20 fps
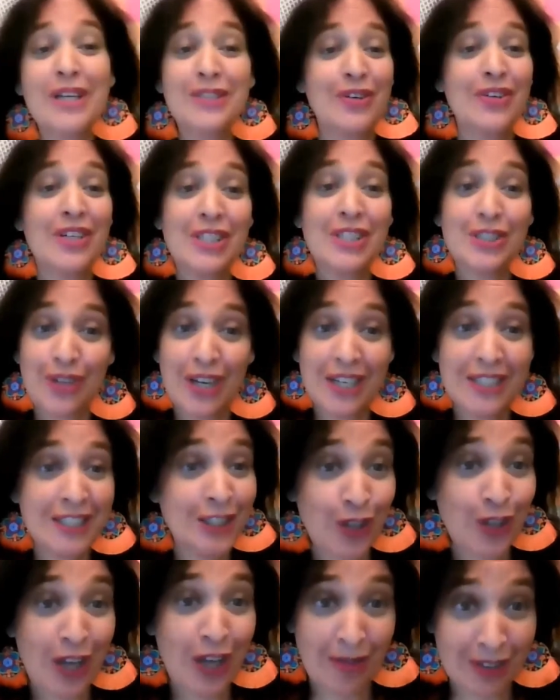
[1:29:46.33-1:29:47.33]
it's very
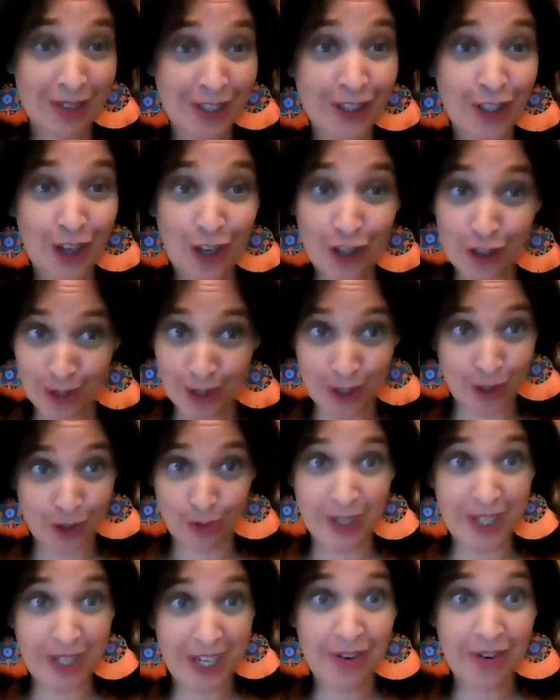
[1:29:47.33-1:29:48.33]
interesting to have this talk because
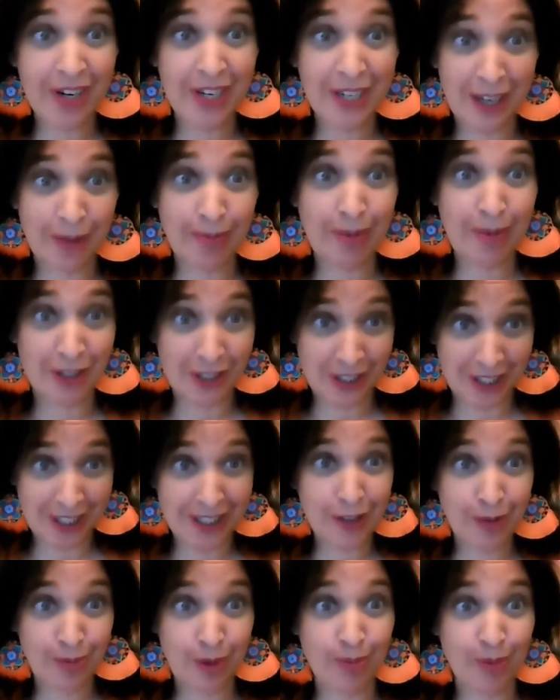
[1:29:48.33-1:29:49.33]
we're hearing about
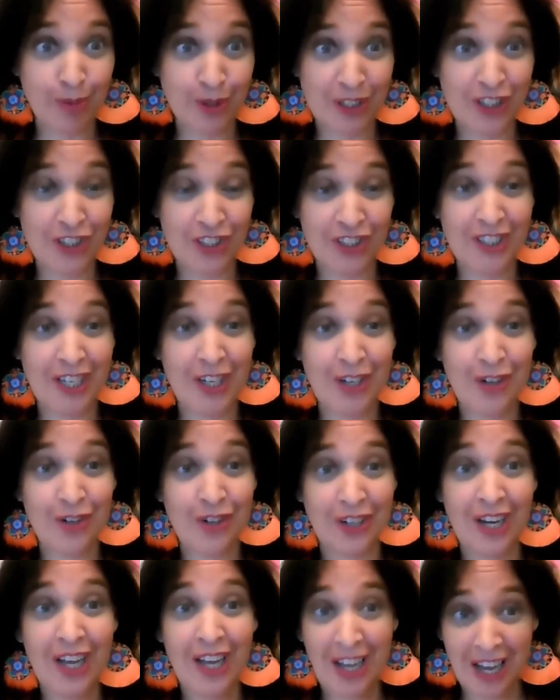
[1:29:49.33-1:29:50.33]
this proposition that
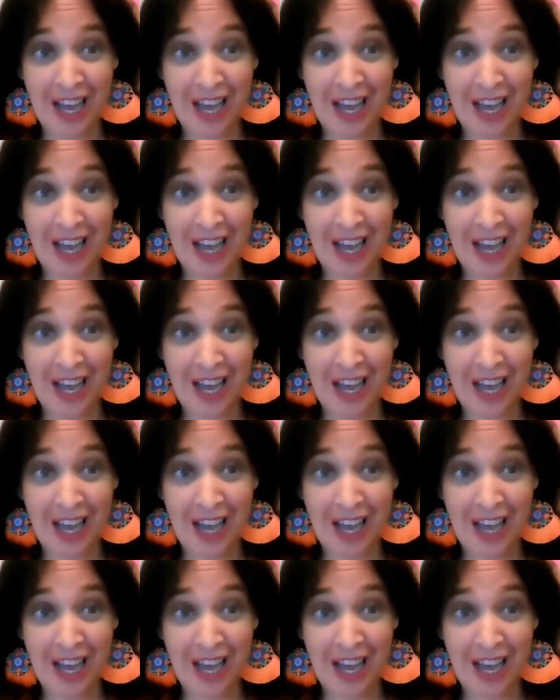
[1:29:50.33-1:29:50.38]
you're